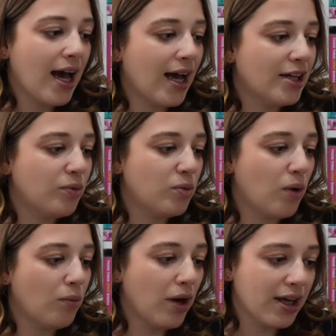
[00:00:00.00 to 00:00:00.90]
And with
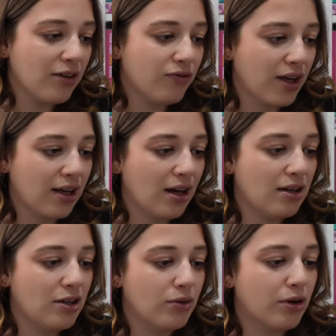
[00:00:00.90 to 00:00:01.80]
one working finger,
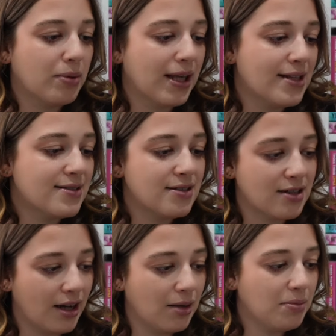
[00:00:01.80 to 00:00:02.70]
Lenora begins to
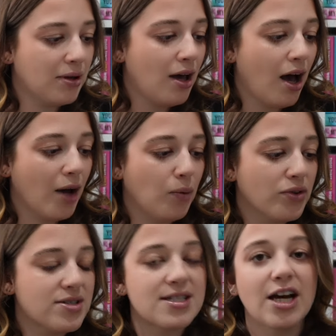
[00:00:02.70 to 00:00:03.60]
type, "I
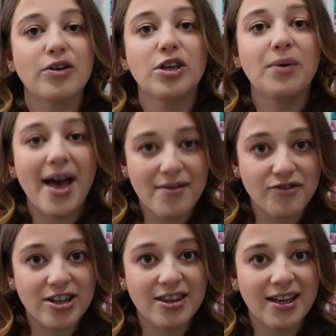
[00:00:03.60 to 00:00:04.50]
want to tell you
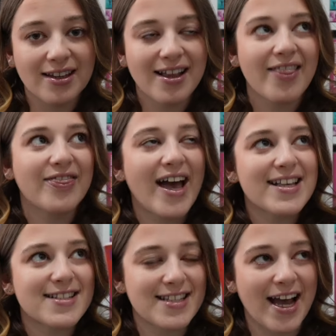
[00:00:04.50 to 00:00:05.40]
everything."
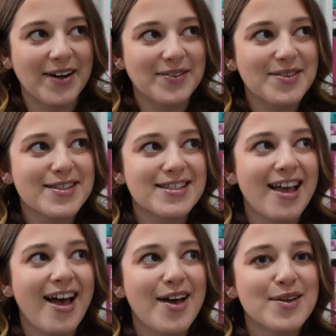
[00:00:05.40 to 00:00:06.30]
That sounds
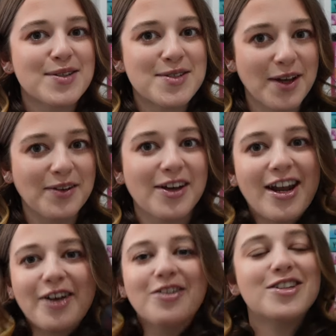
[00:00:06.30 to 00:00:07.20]
so good.
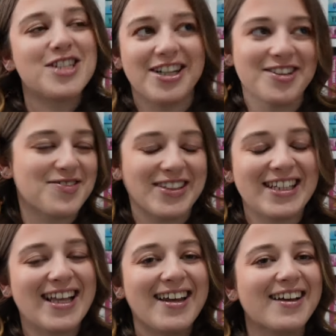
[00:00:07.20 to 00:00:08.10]
I got chills
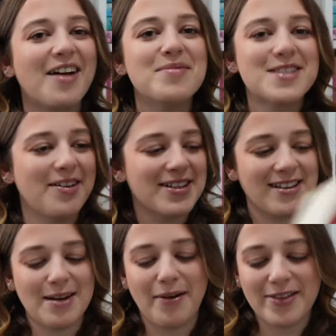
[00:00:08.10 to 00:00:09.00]
reading that. Like, I'm so
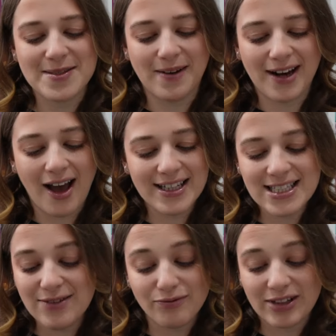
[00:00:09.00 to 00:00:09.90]
excited about this one. I
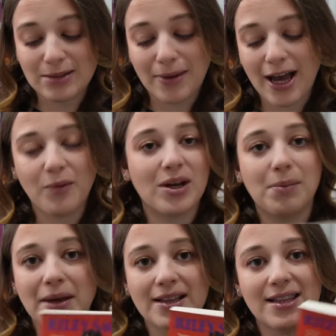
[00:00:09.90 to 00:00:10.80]
didn't even read the back when I
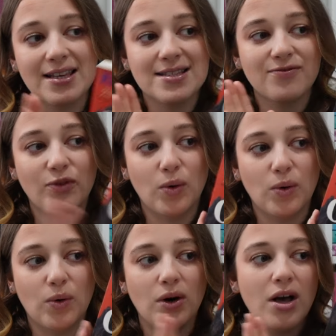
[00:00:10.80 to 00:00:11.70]
picked this
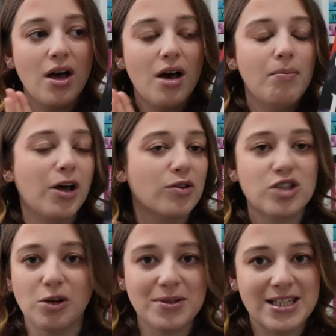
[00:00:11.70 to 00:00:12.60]
for my
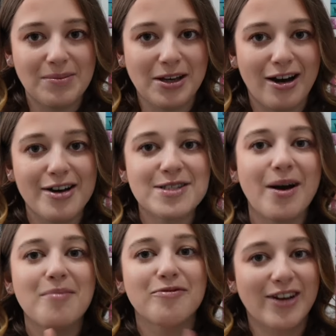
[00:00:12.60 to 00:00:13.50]
October T B R, so
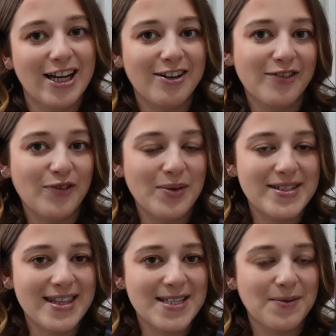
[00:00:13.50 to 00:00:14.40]
I'm really looking forward
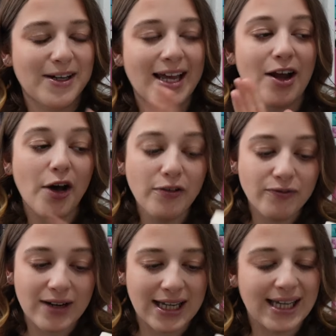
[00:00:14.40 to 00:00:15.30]
to this one, and
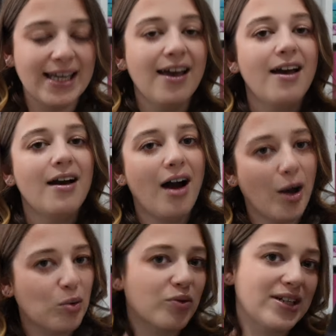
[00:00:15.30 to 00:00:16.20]
hopefully
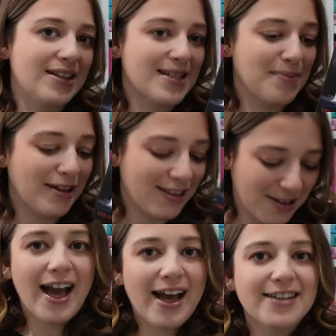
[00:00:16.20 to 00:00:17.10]
I will read it this month.
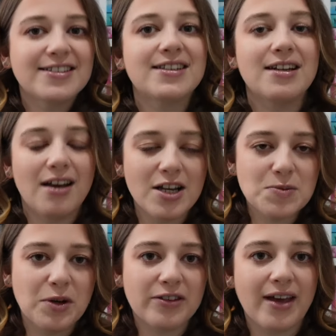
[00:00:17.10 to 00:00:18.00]
And the last
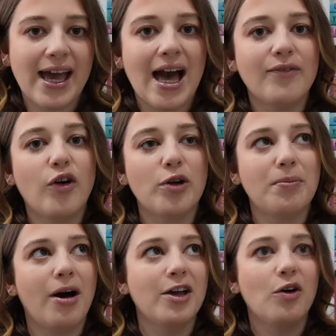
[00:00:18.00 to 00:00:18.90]
book that I have on
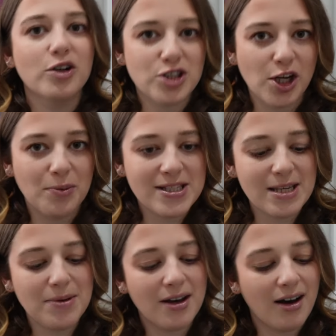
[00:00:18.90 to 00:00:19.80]
my October T
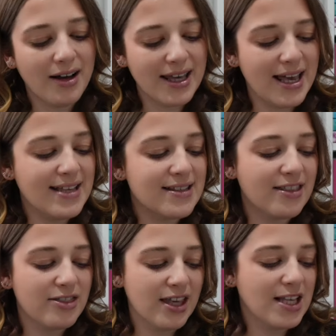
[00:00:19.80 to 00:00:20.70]
B R is The
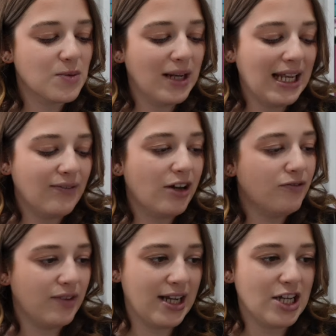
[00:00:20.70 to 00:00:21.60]
Things We Leave
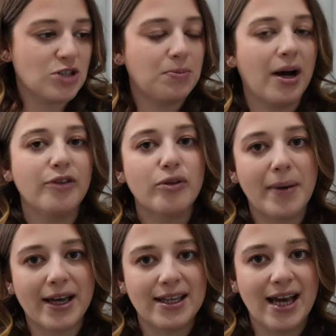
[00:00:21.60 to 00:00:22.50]
Unfinished by
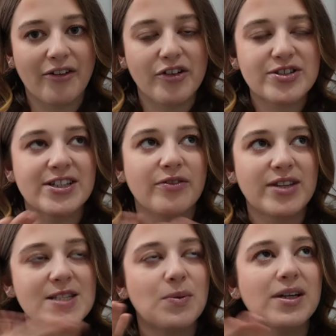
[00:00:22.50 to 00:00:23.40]
Rebecca Yarros. Now
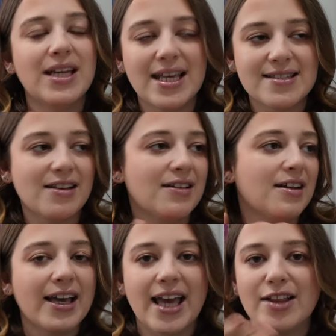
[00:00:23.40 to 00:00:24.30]
this one isn't,
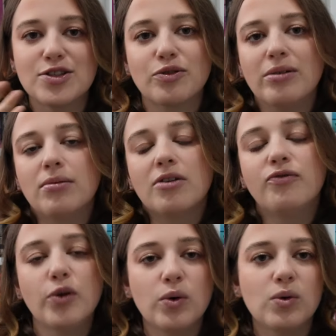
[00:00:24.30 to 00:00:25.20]
again, screaming
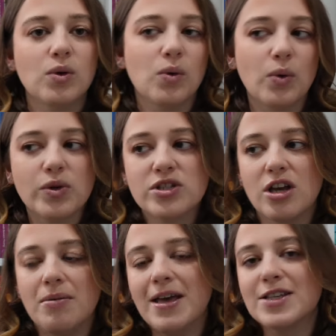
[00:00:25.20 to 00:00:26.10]
fall,
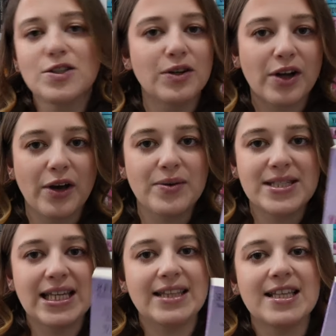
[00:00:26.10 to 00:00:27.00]
autumn, it's not cozy.